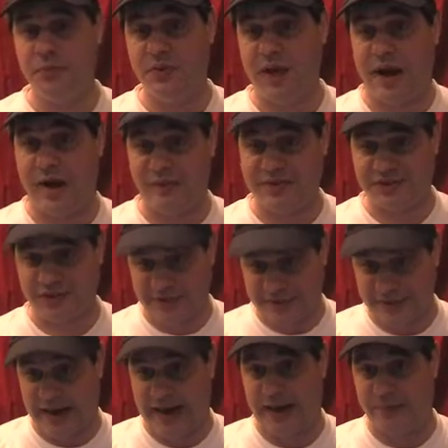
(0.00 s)
Obviously,
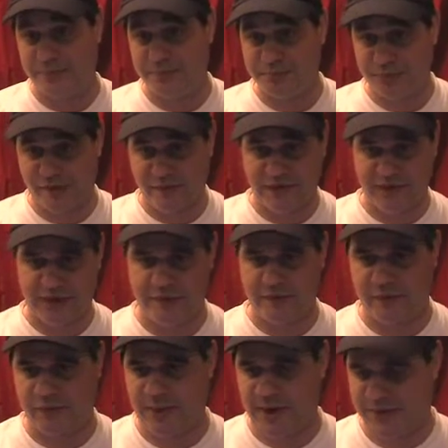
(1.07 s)
I'm privy to
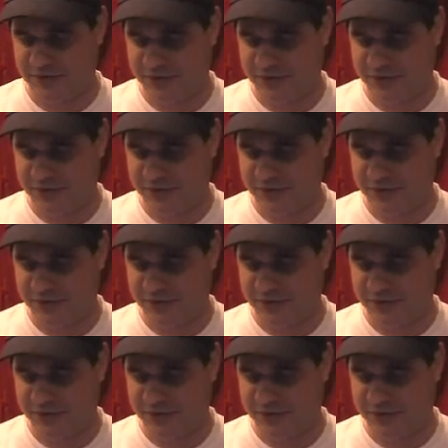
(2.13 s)
information,